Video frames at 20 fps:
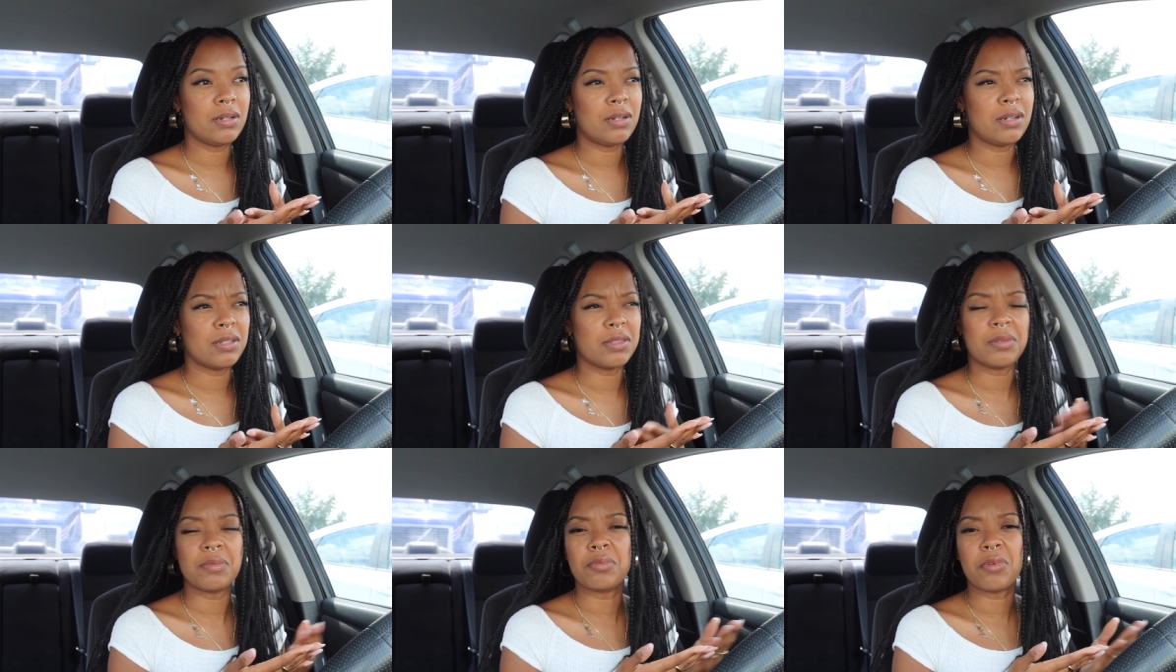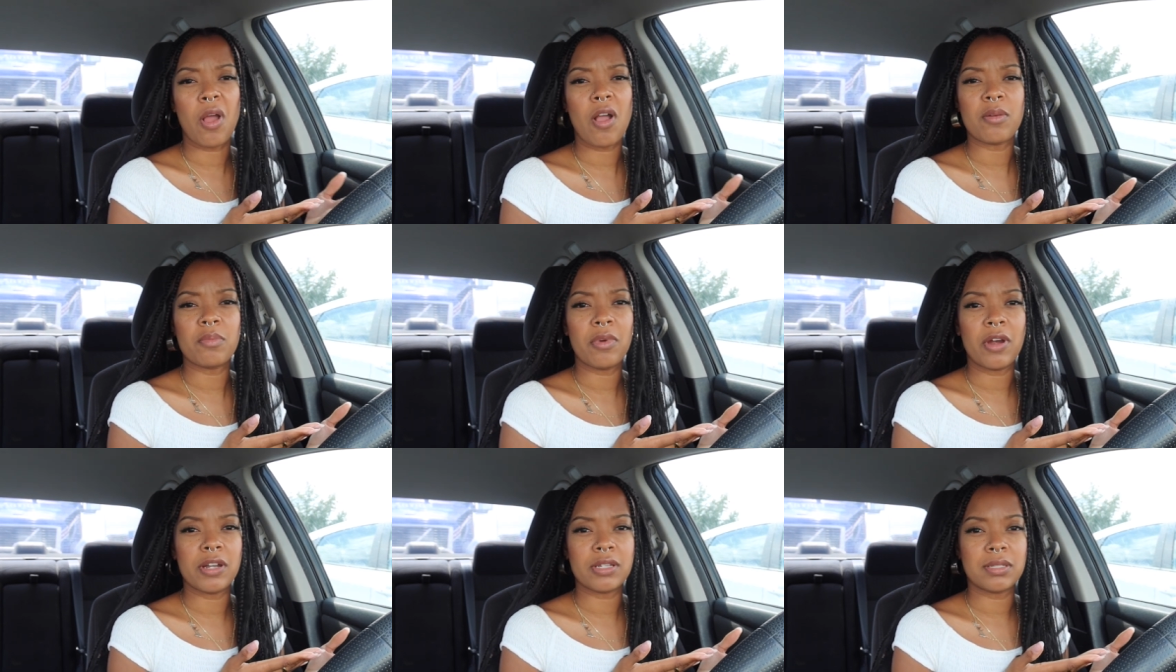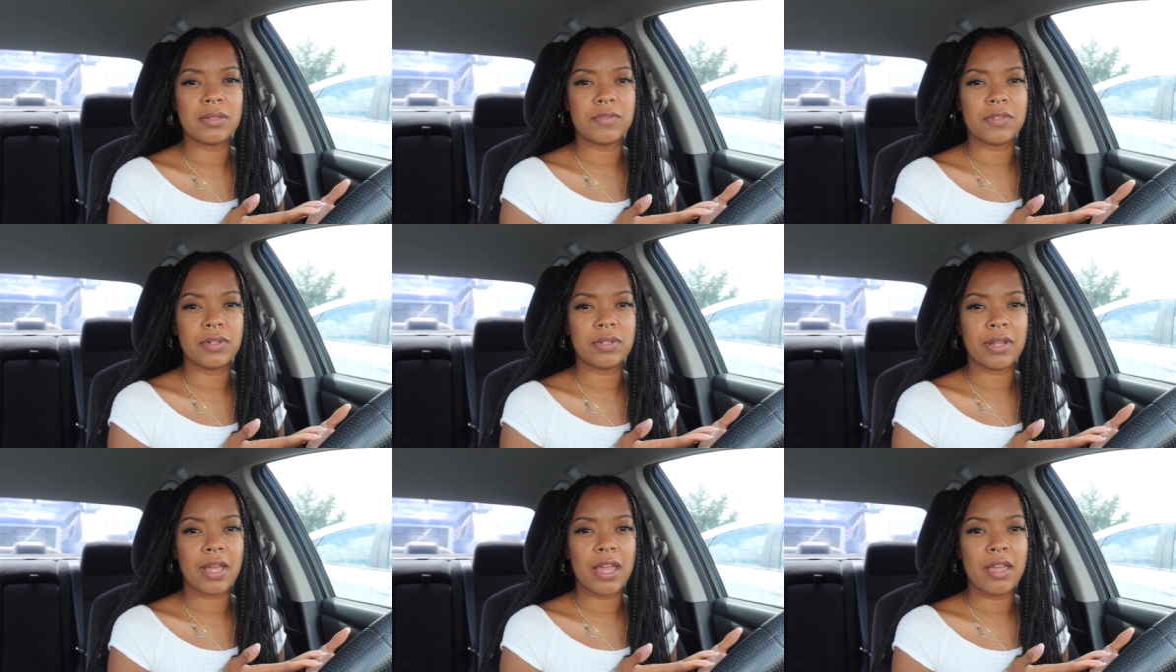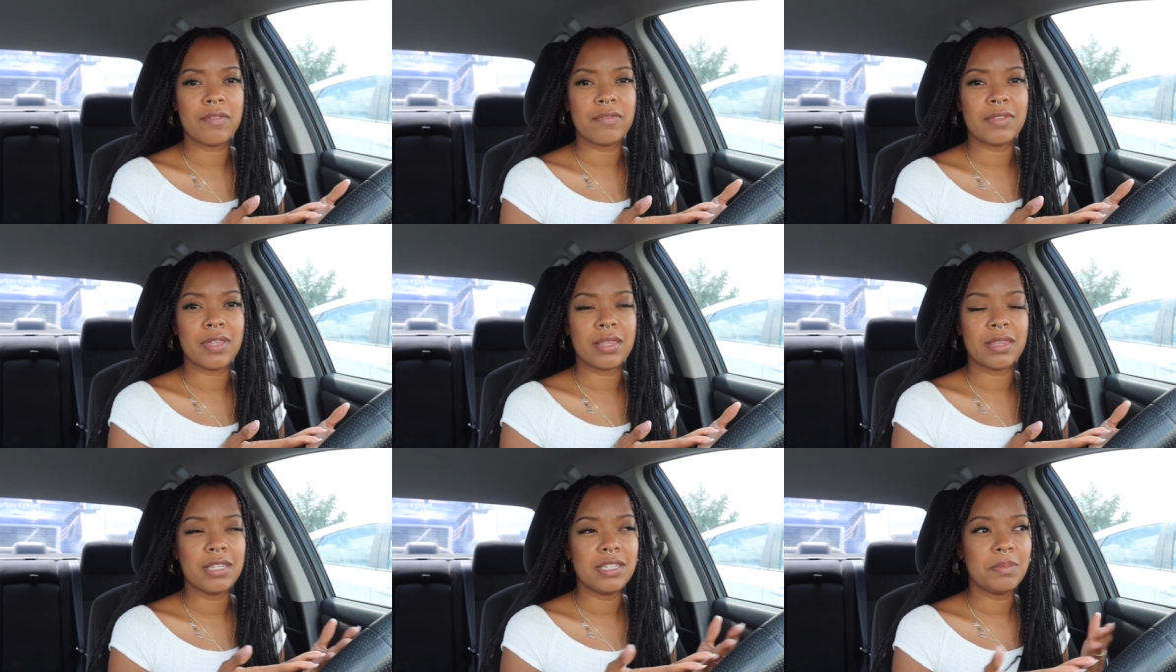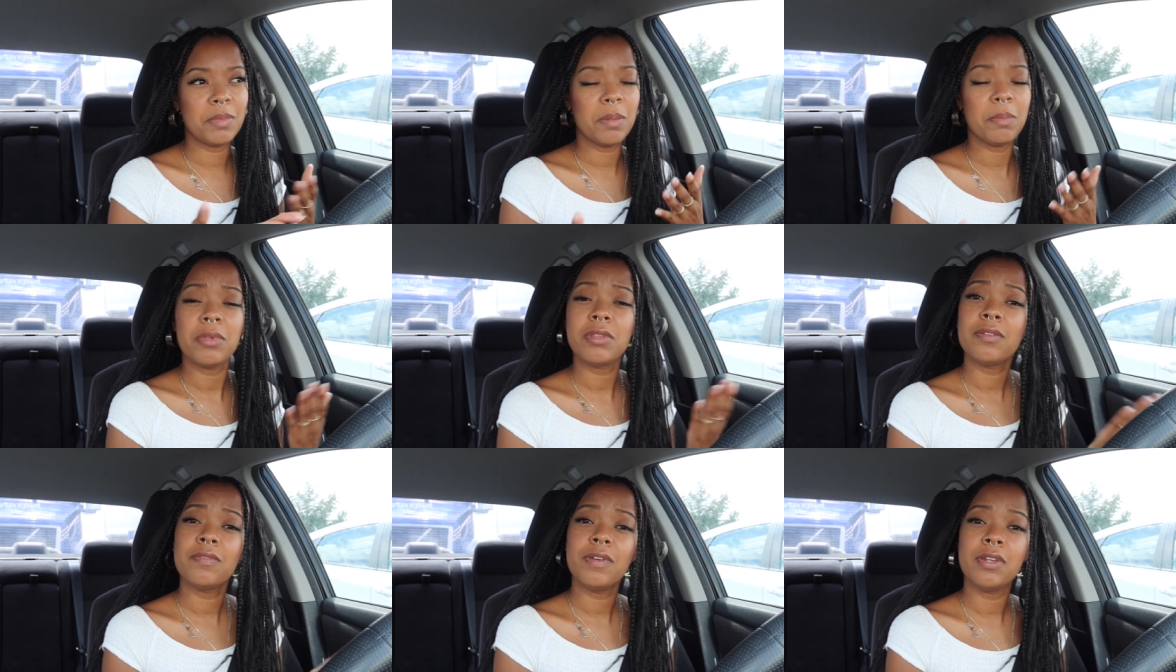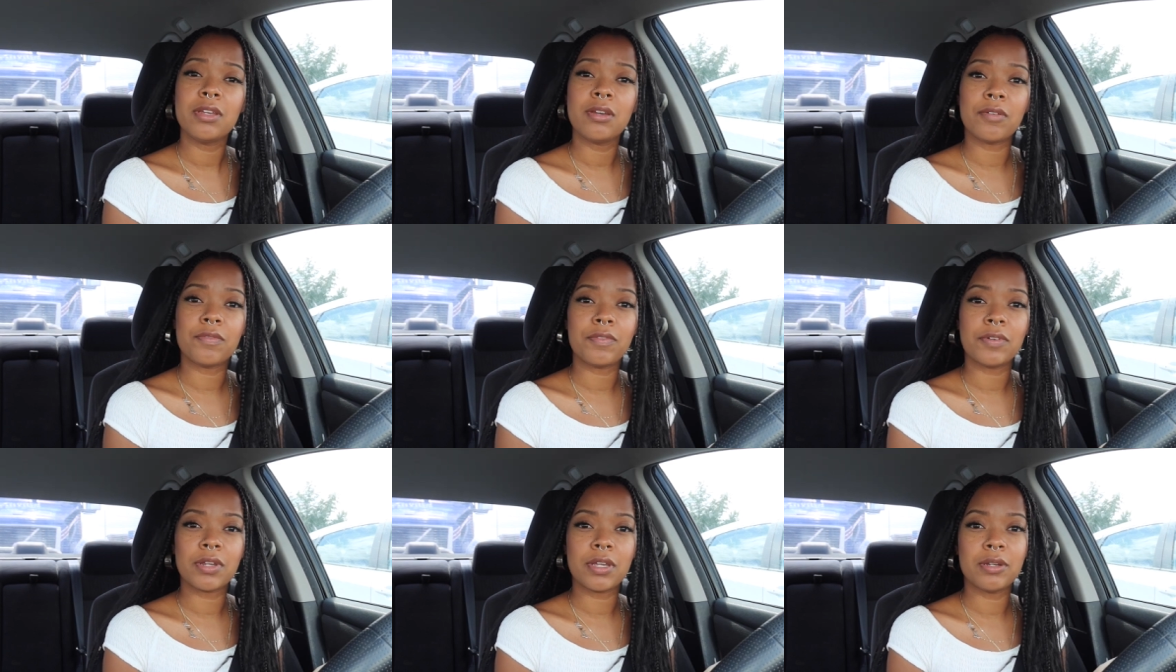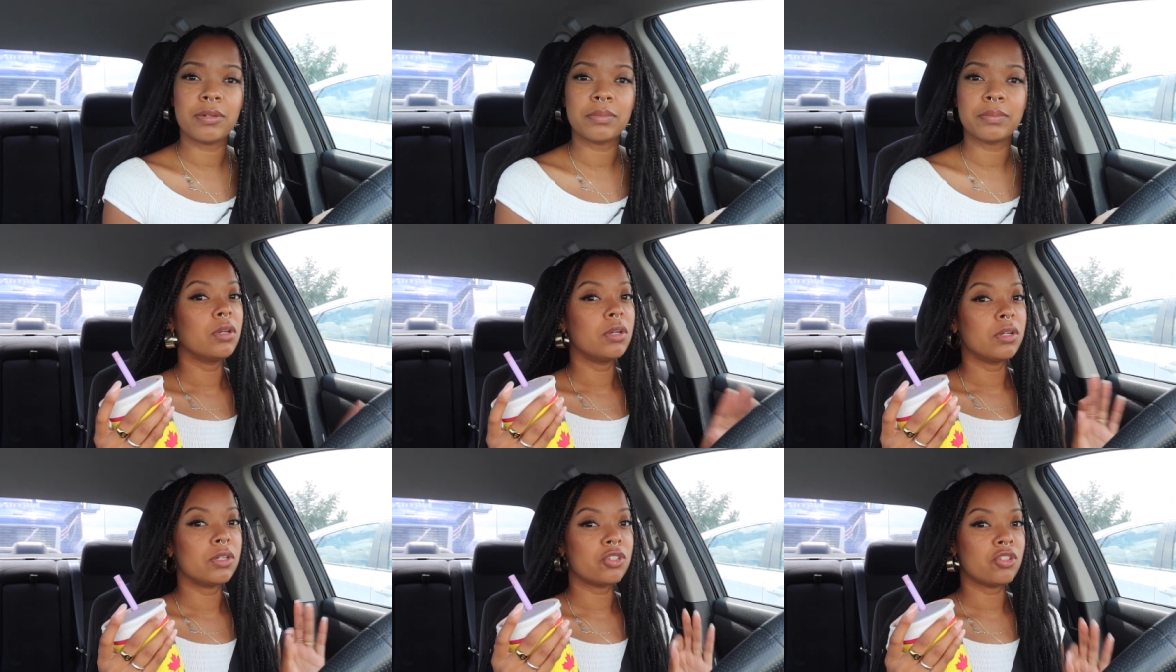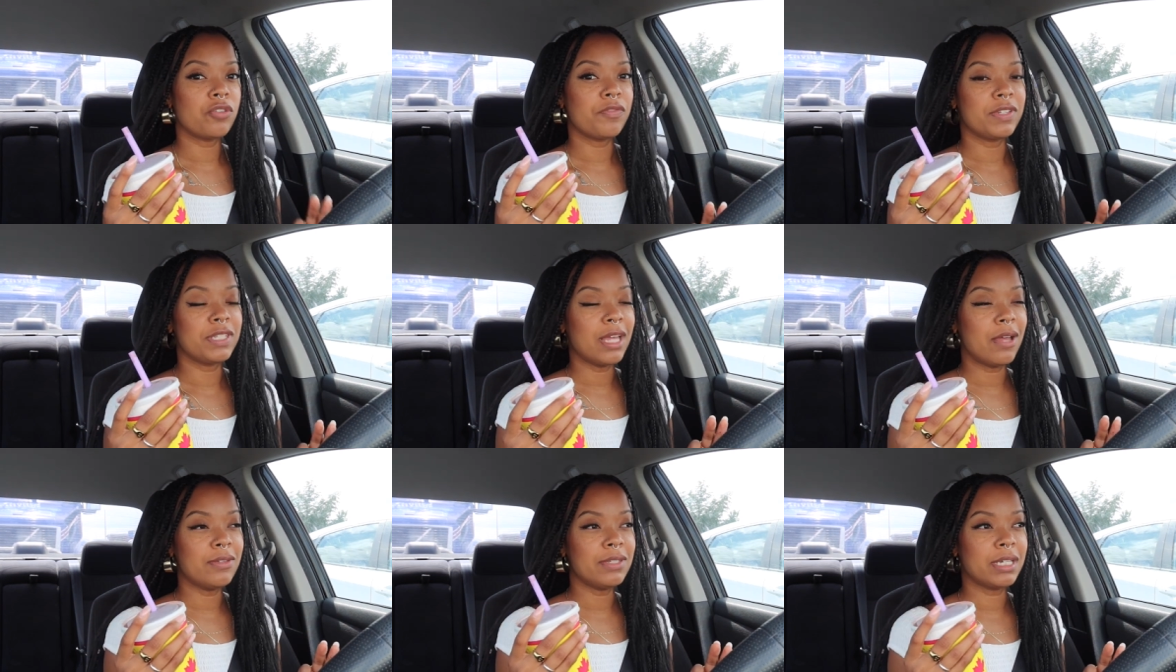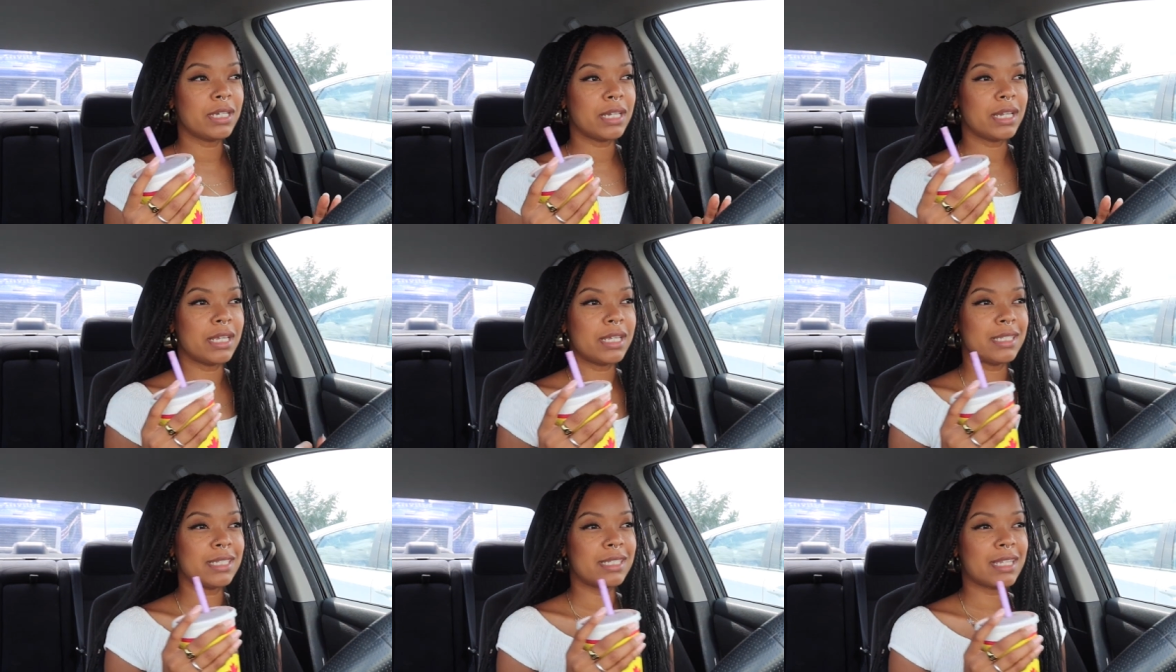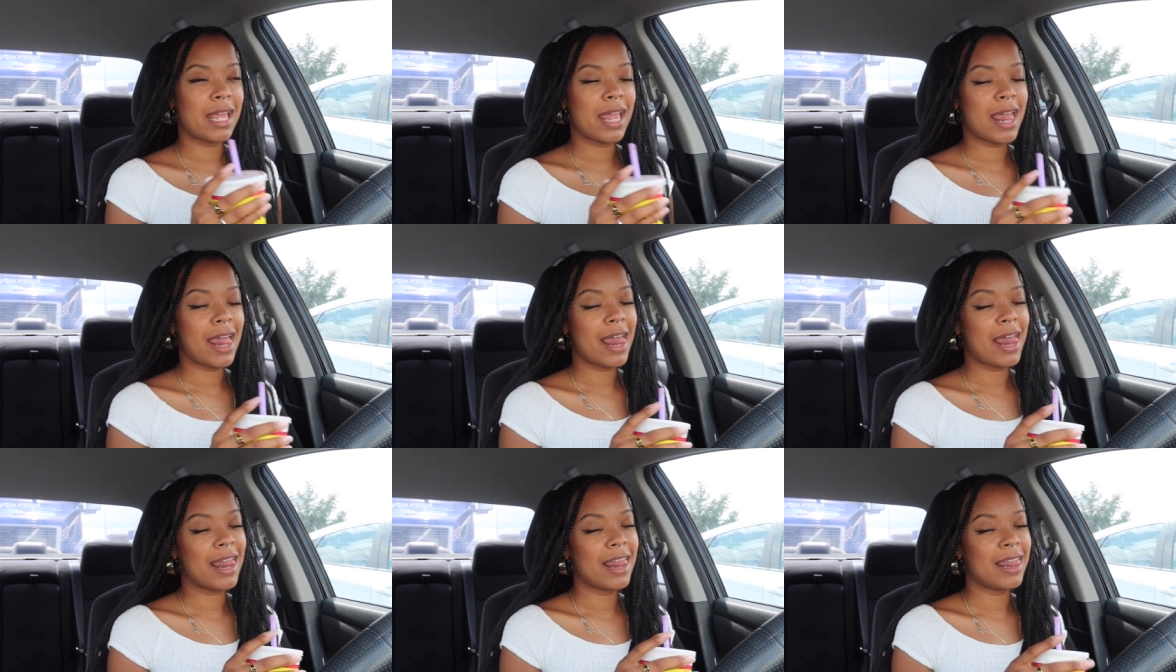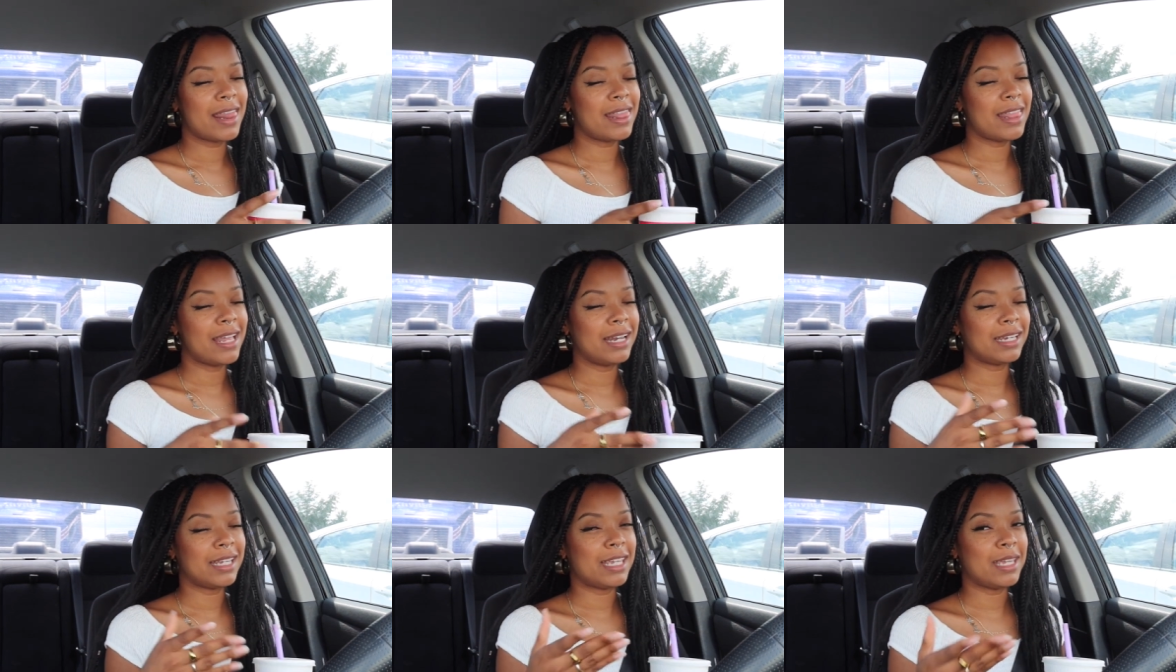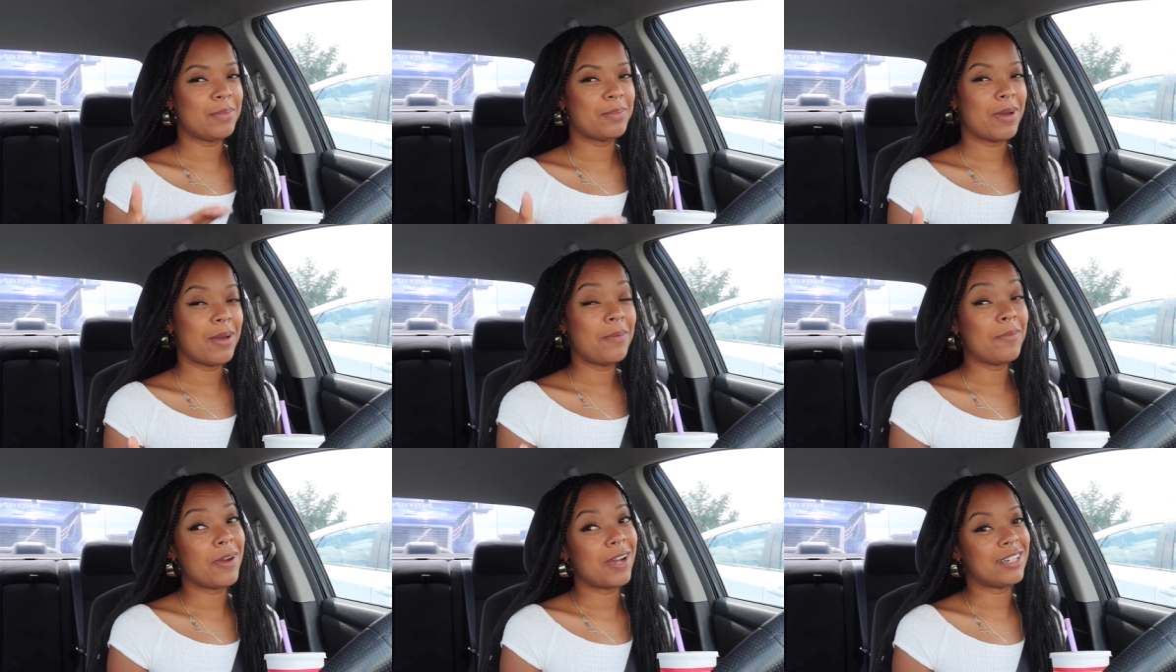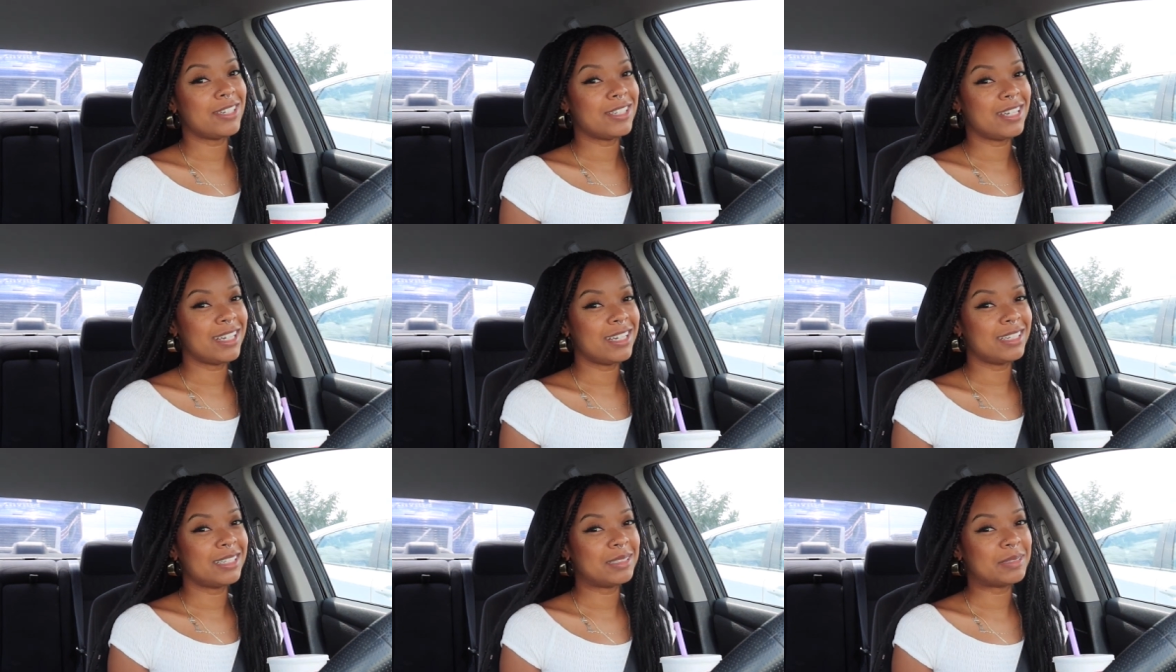on the wrong parts of your life, then this might be the video for you. So if it sounds like it is, then keep on watching.